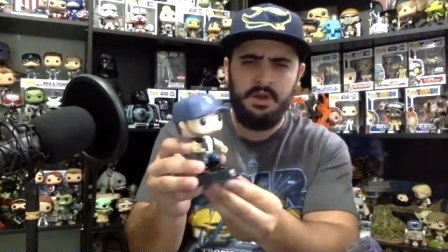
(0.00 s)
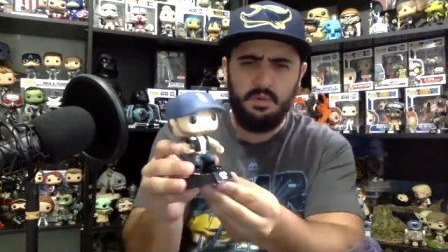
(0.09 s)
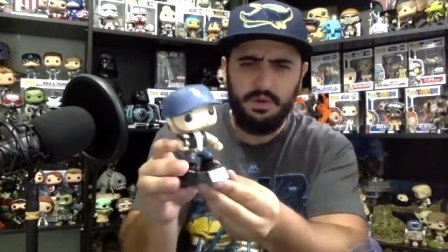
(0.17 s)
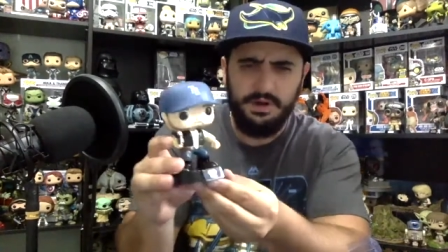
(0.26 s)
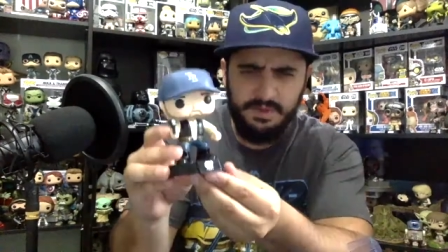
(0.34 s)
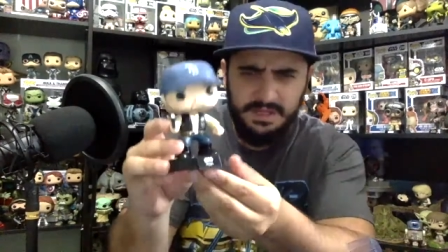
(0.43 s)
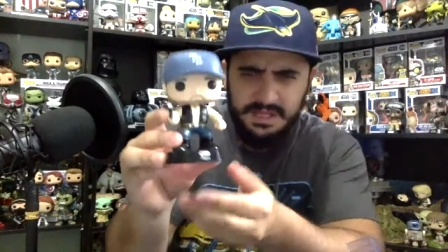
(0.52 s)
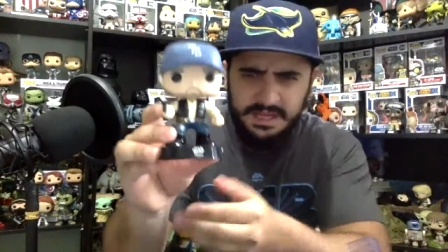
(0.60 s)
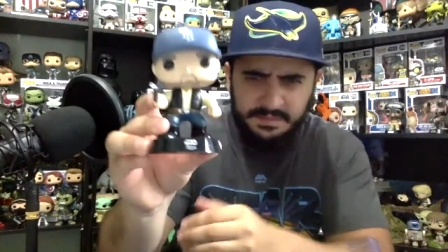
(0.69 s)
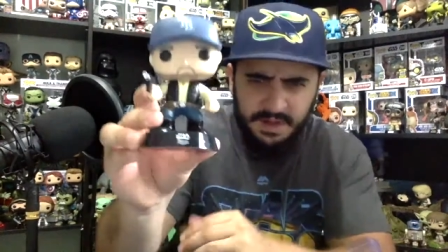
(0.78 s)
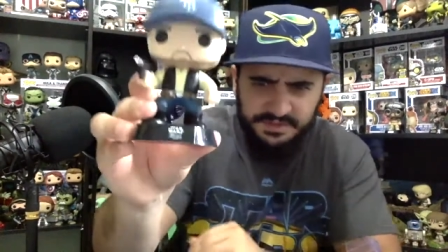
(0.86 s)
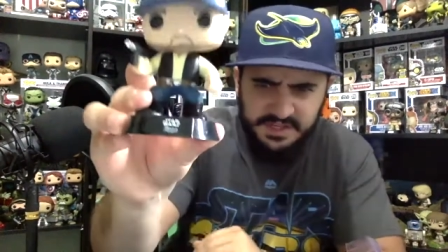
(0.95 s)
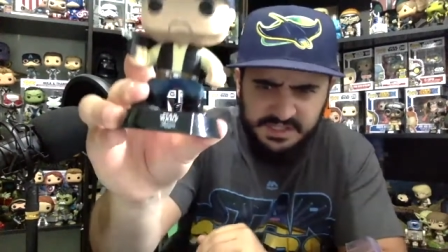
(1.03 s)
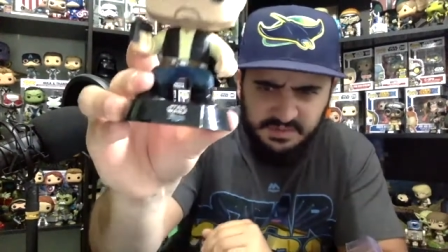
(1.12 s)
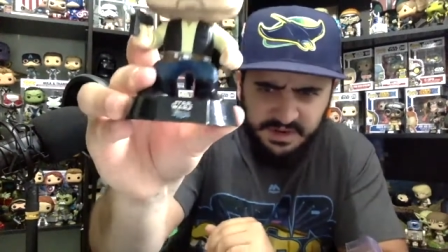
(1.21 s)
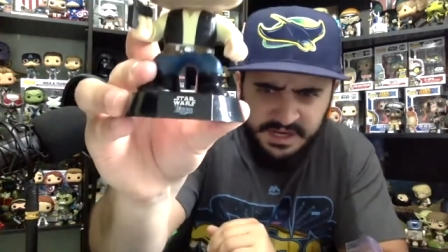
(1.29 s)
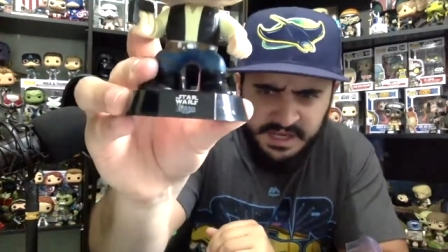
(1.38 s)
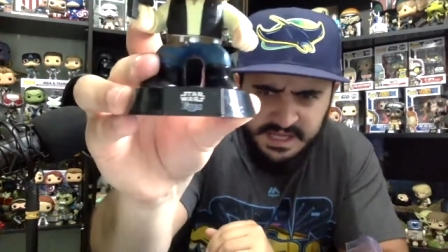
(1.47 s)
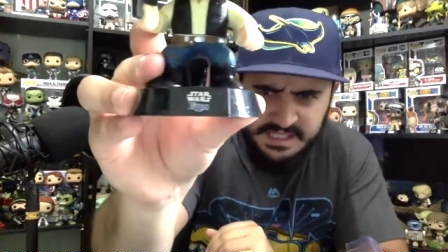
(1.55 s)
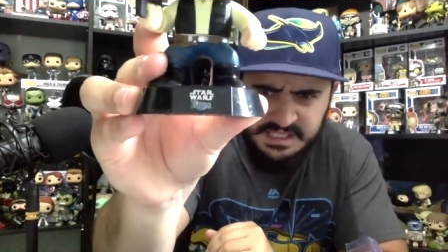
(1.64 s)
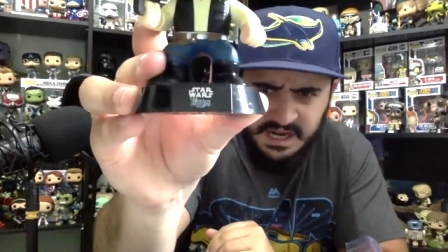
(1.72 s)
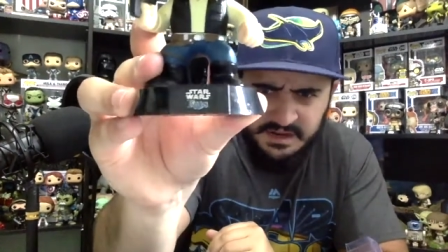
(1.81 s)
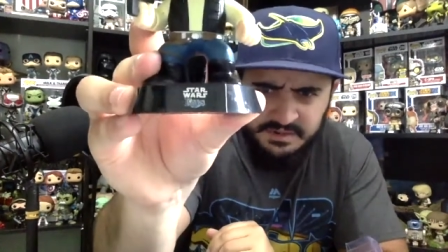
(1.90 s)
What I really like about this one
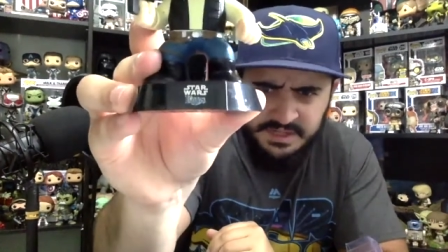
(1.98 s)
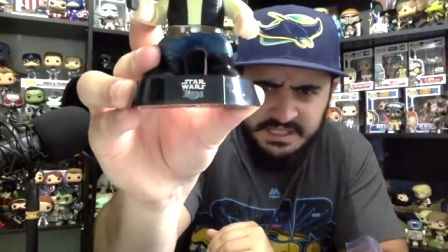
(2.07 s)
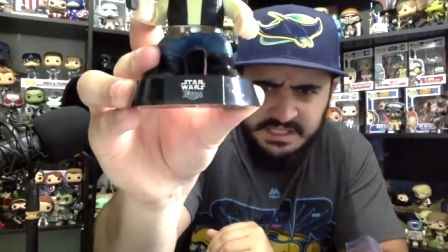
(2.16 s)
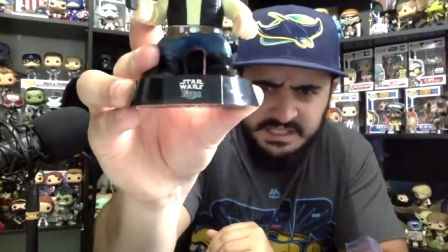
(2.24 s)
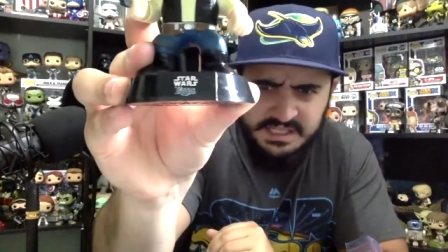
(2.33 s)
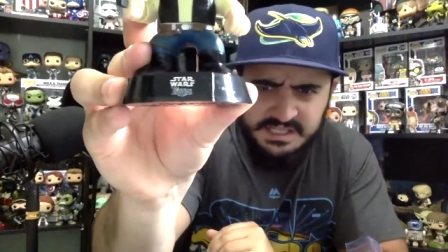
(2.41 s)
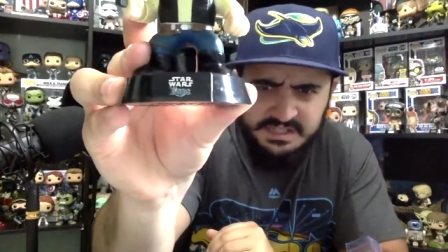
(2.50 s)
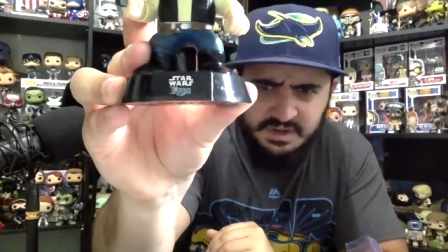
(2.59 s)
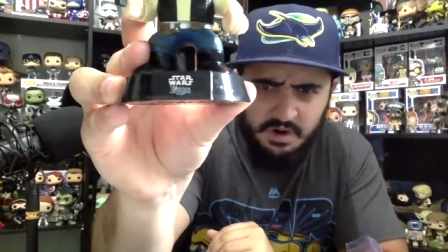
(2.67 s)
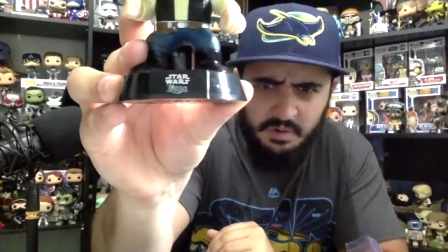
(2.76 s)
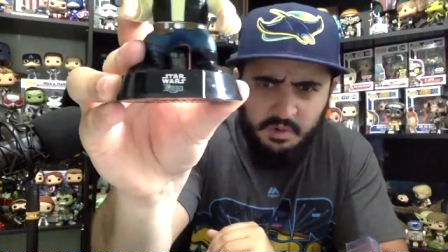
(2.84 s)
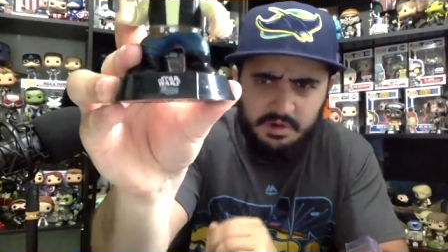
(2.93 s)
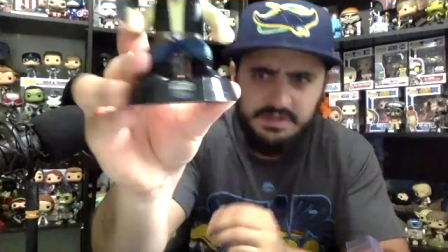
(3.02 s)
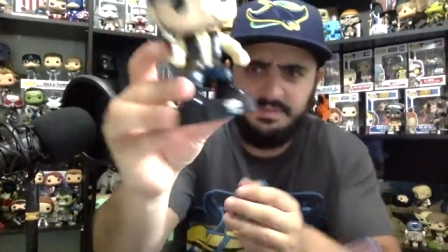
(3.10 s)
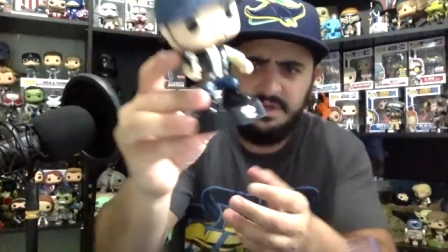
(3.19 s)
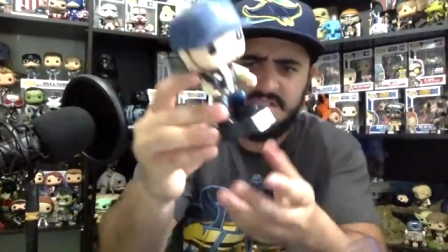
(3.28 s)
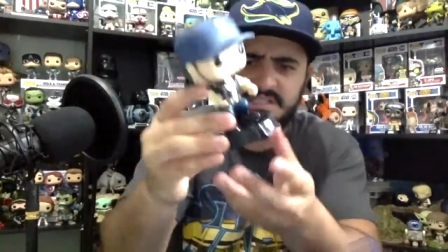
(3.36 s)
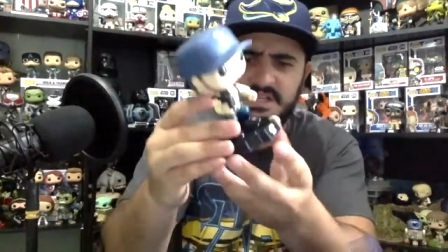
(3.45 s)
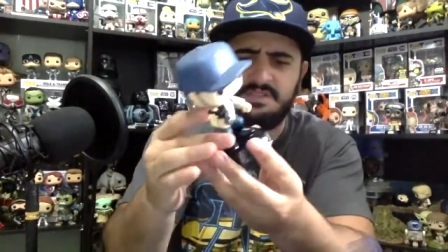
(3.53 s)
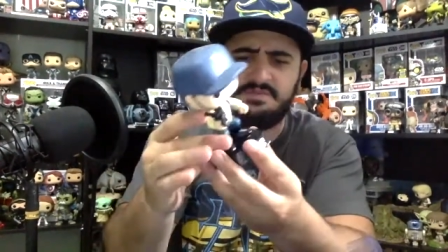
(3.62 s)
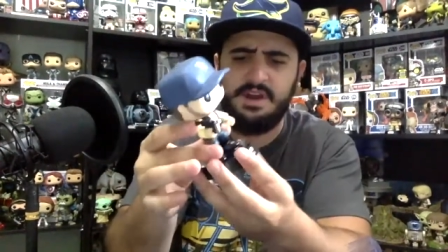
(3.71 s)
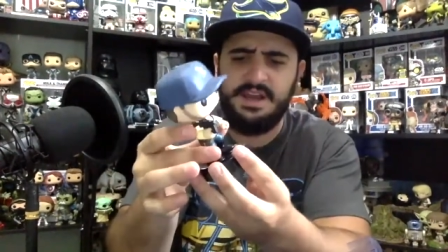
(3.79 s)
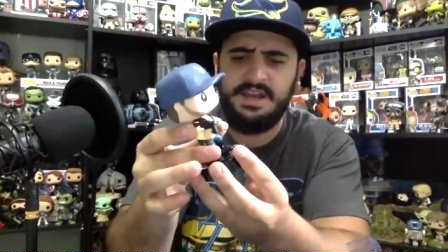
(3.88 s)
is not only does it say Star Wars, but it
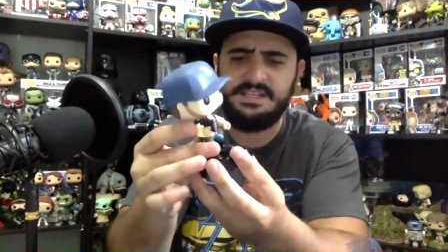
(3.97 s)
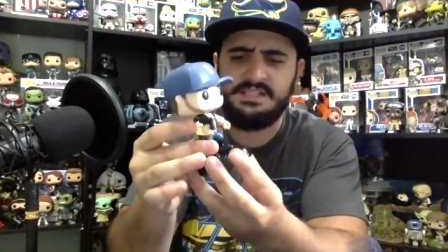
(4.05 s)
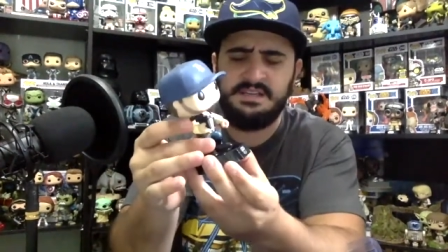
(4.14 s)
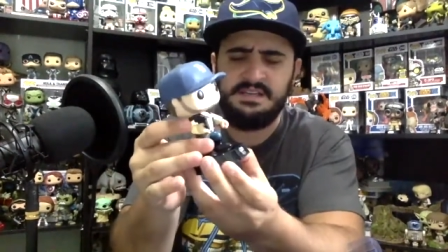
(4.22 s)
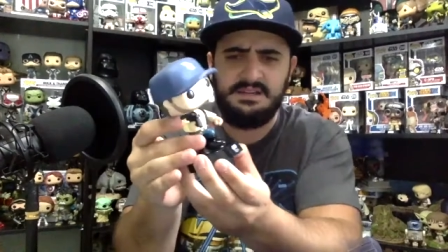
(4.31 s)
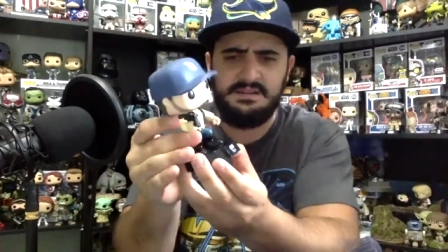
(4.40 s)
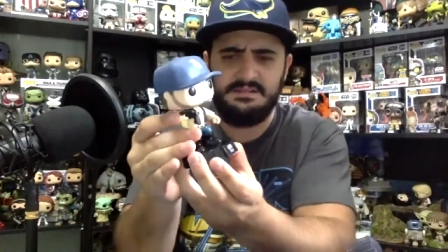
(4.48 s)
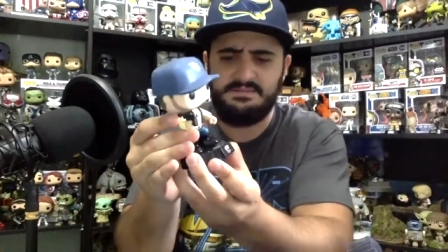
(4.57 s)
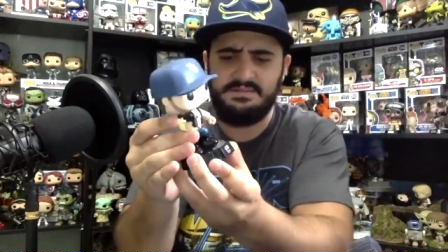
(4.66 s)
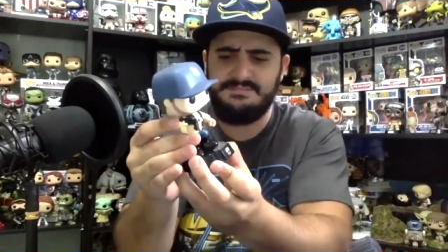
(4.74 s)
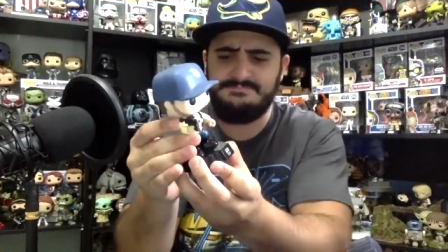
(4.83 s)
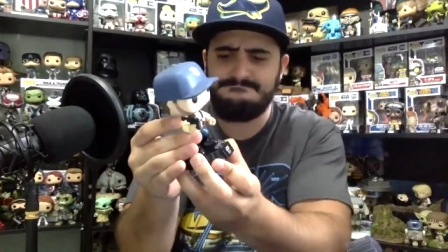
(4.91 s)
says Rays. Let me.